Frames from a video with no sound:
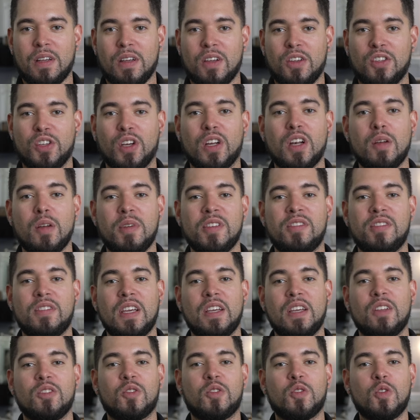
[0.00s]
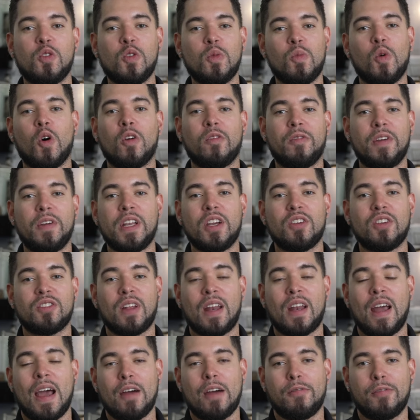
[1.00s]
You're gonna be seeing two more videos
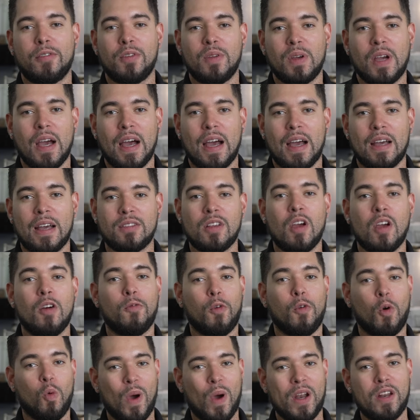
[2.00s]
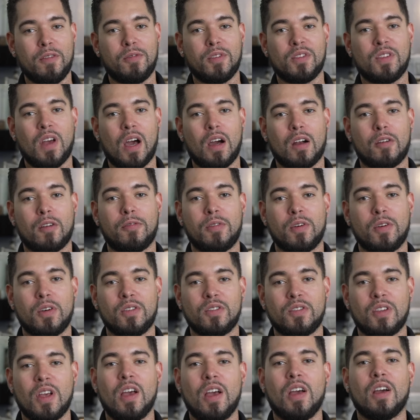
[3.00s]
that I have for you guys for wedding
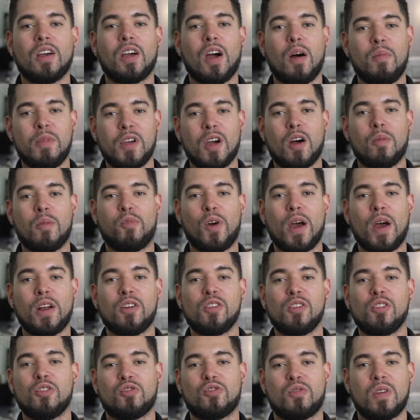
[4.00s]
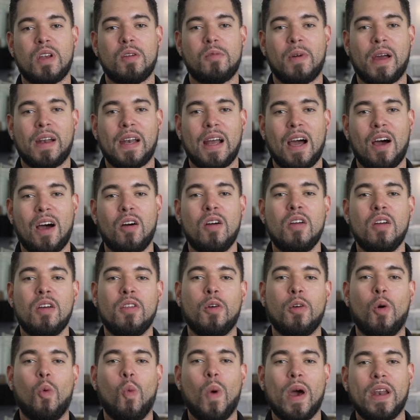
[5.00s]
photographers, coming up right on your screen right now,
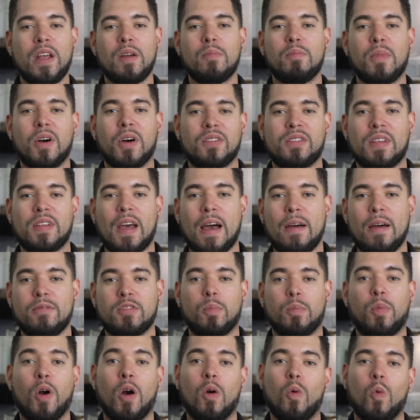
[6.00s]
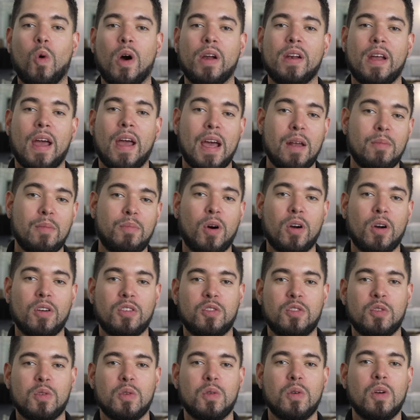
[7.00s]
the wedding must-haves part 1 and part
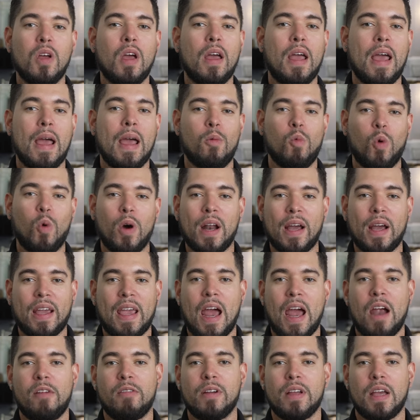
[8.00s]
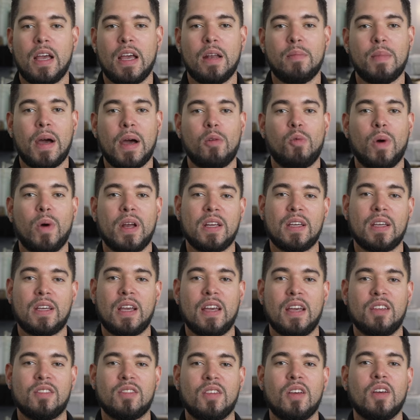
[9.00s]
2, and what I carry in my wedding
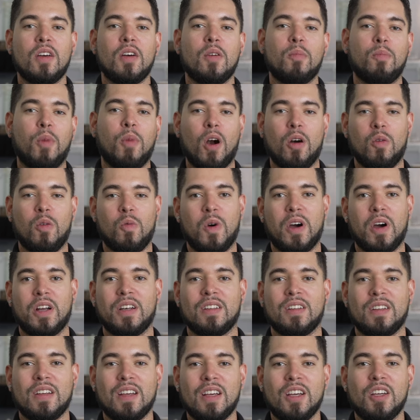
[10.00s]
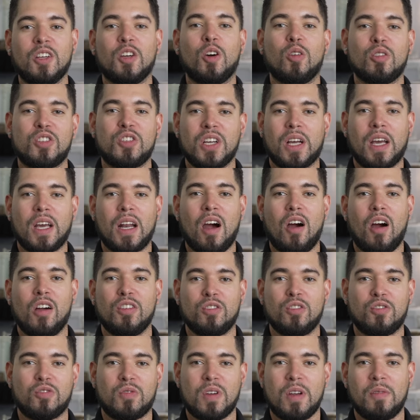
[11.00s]
case part 1. Go check it out on
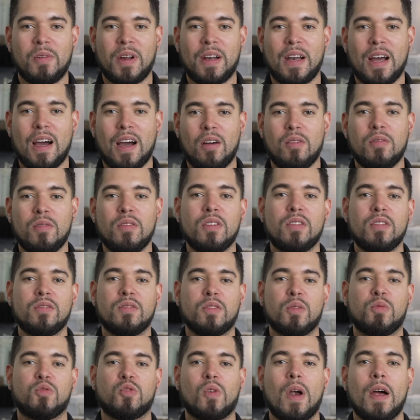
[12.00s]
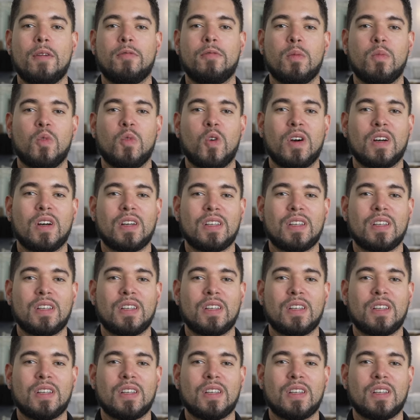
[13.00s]
your screen right now, subscribe for more.